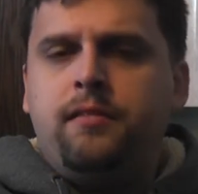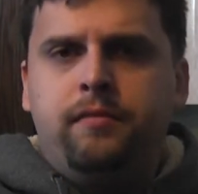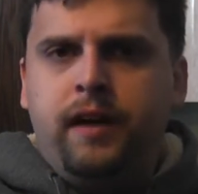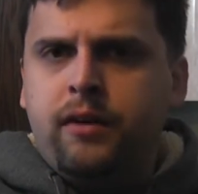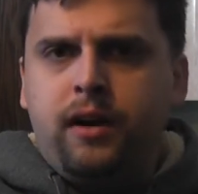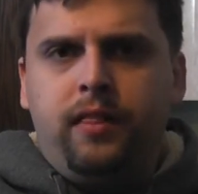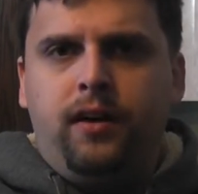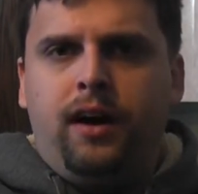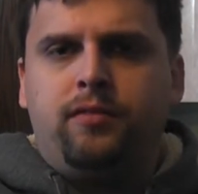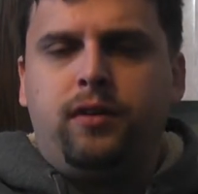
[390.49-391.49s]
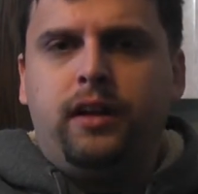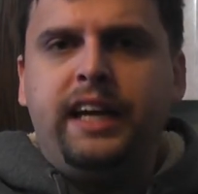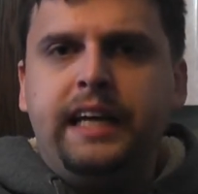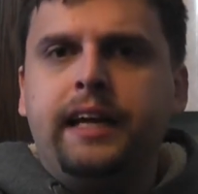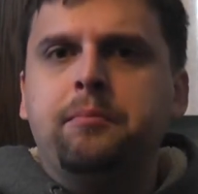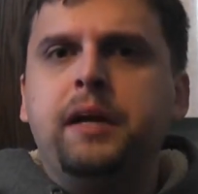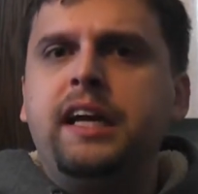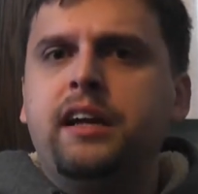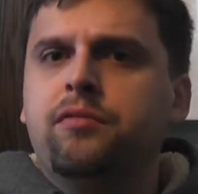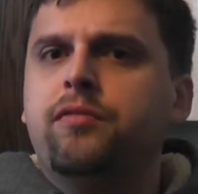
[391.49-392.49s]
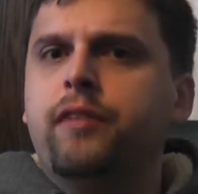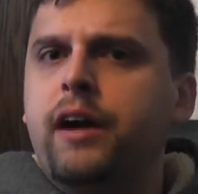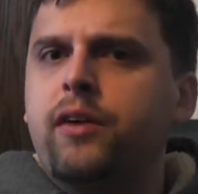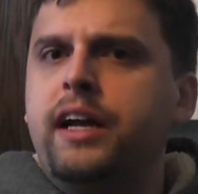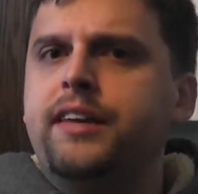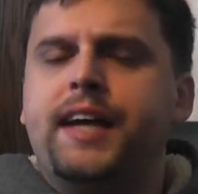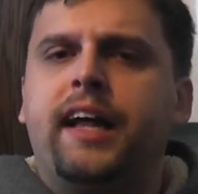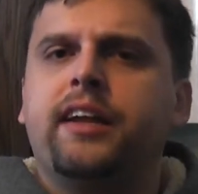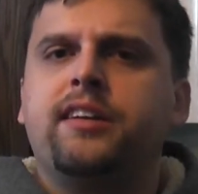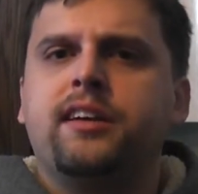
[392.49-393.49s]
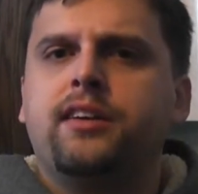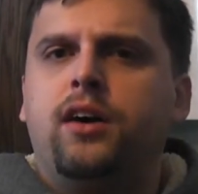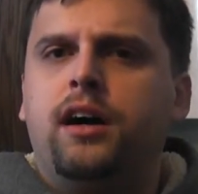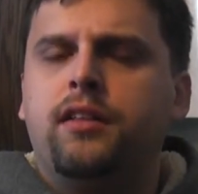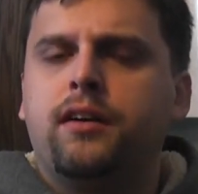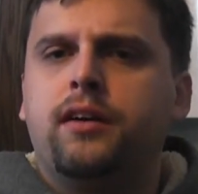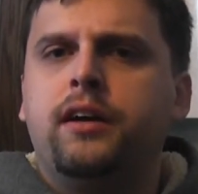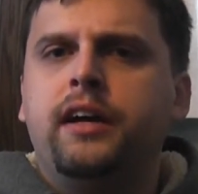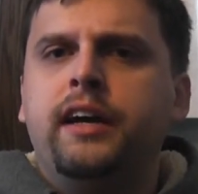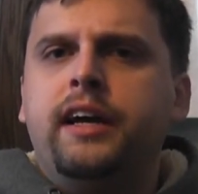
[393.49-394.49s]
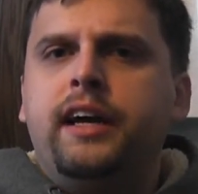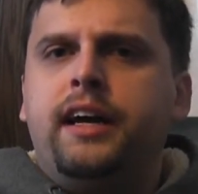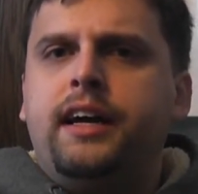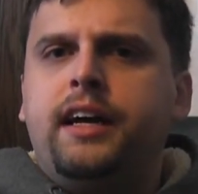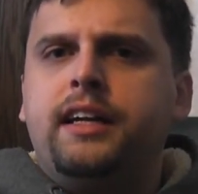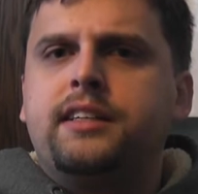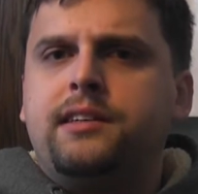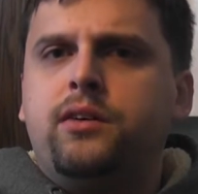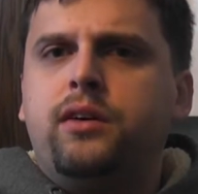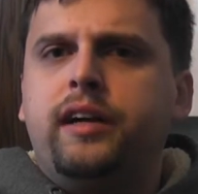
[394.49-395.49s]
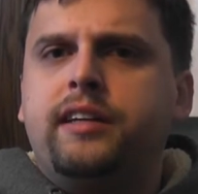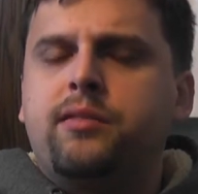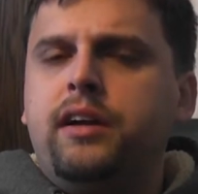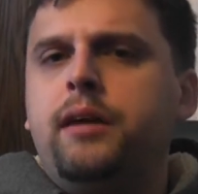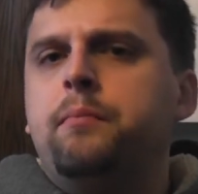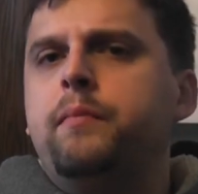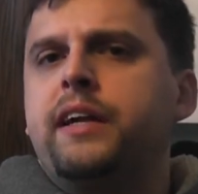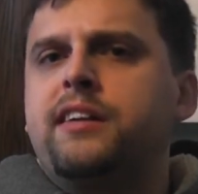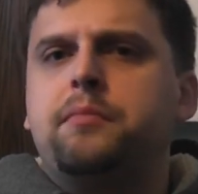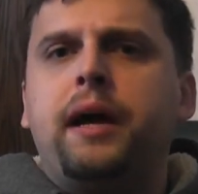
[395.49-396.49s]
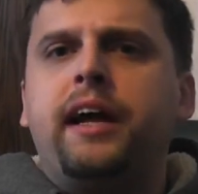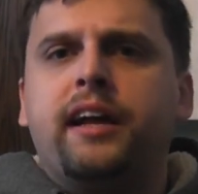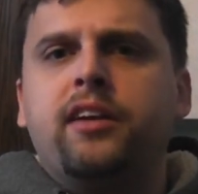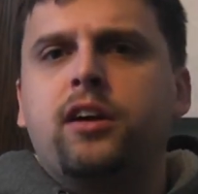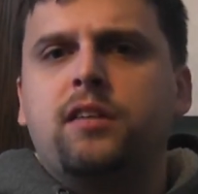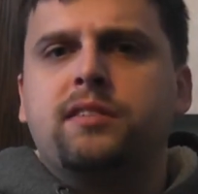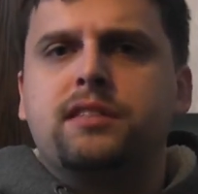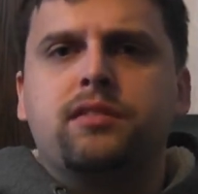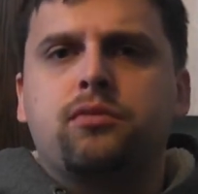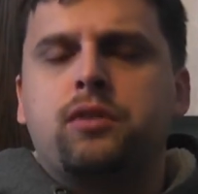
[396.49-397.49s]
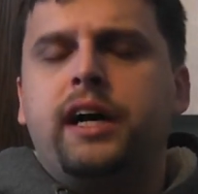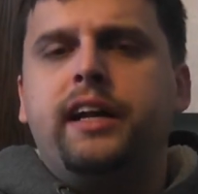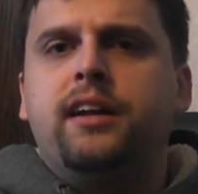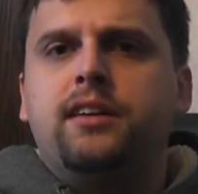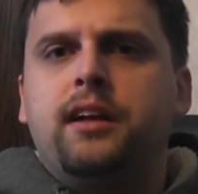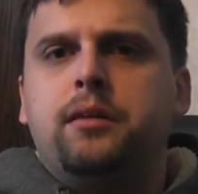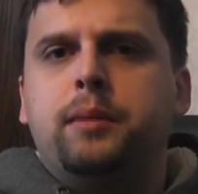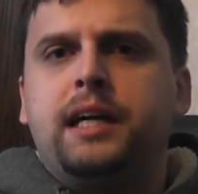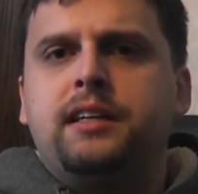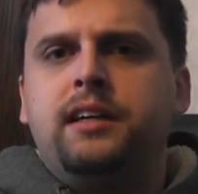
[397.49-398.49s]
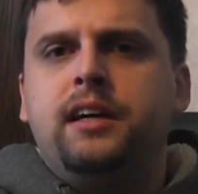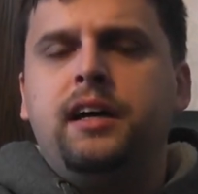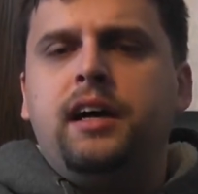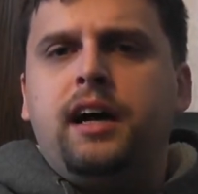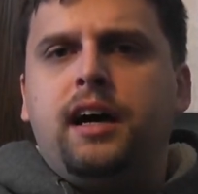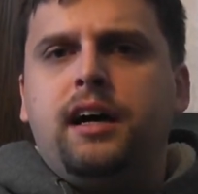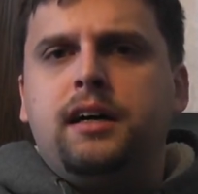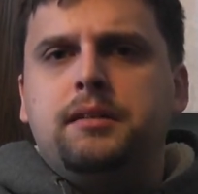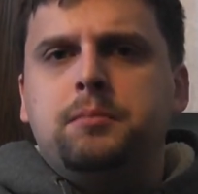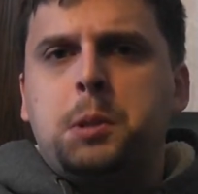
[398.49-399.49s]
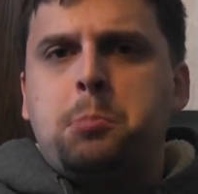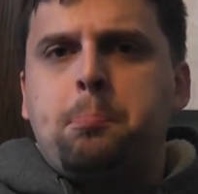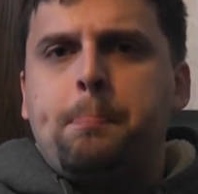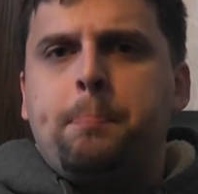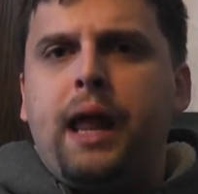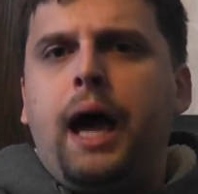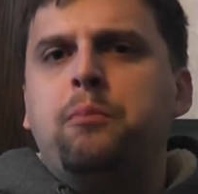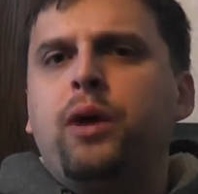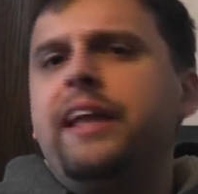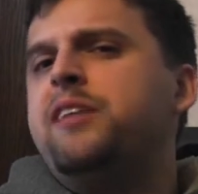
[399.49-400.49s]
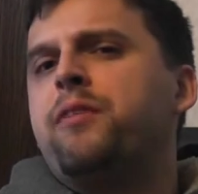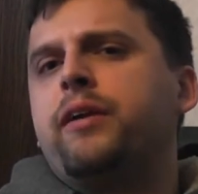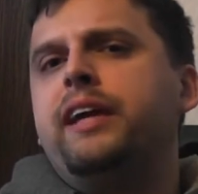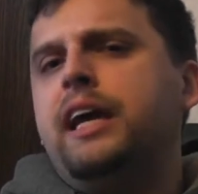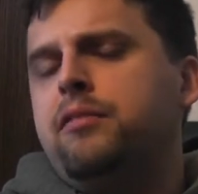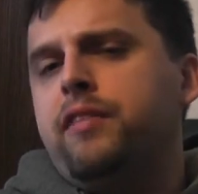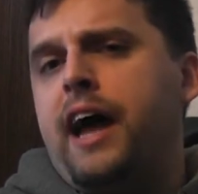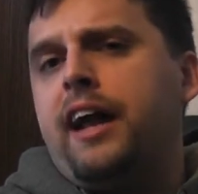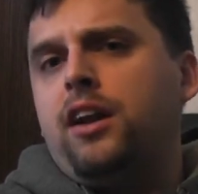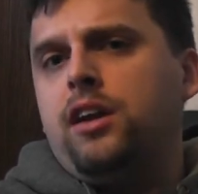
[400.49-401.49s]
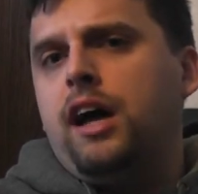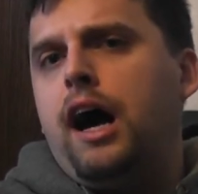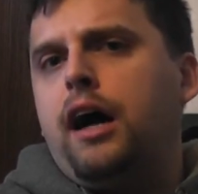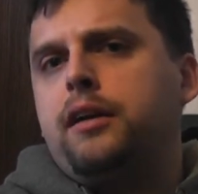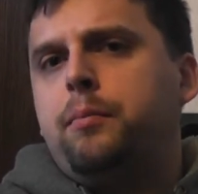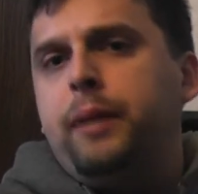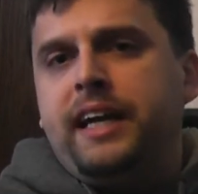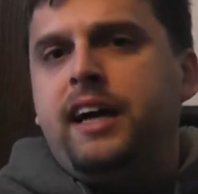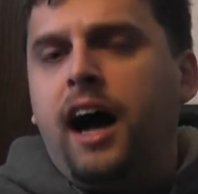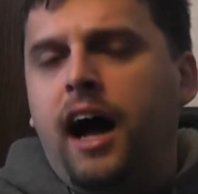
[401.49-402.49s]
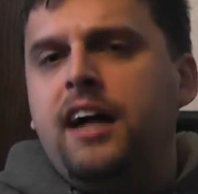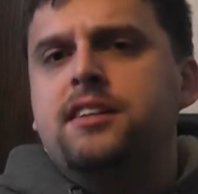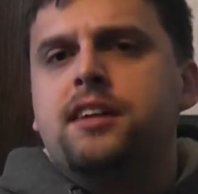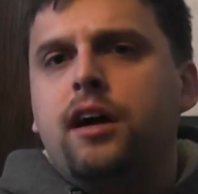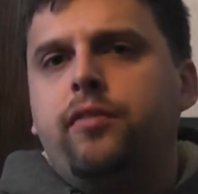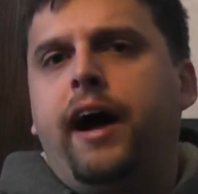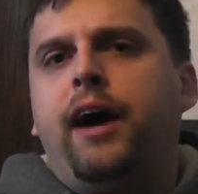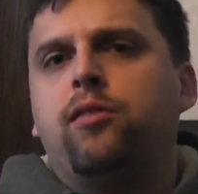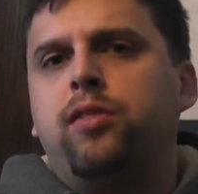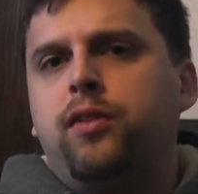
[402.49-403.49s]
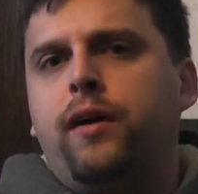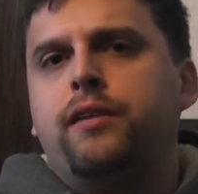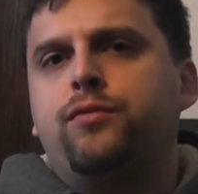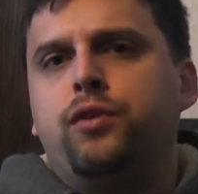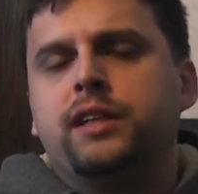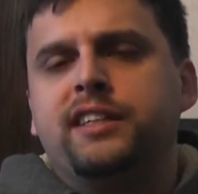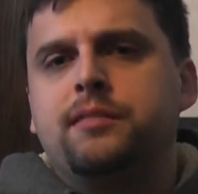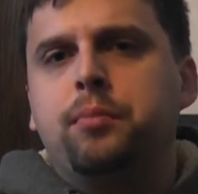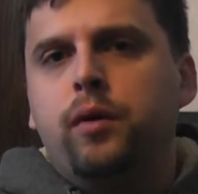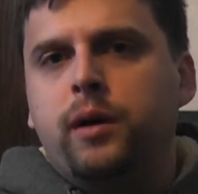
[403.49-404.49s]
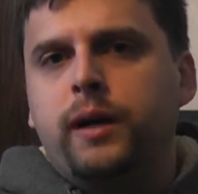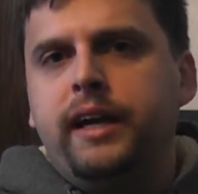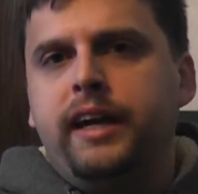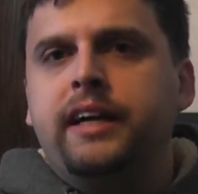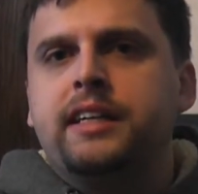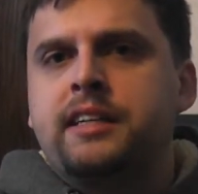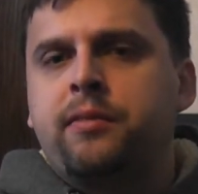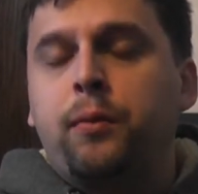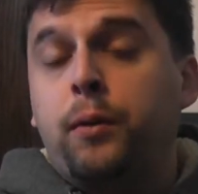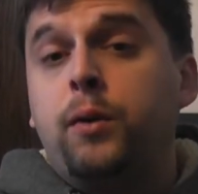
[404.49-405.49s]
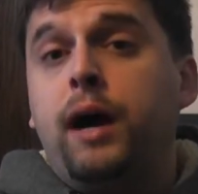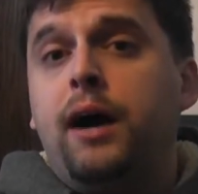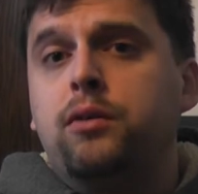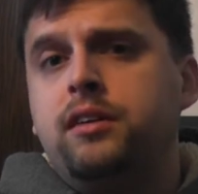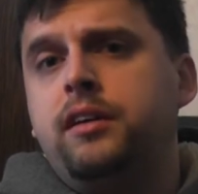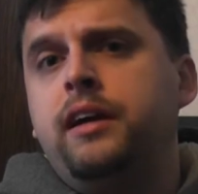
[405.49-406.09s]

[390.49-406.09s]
very thoughtful. He can be a very intelligent author. And so it's really a mixed bag in terms of the writing a little bit. But I'm willing to forgive that a lot because of how thoughtful this book is throughout.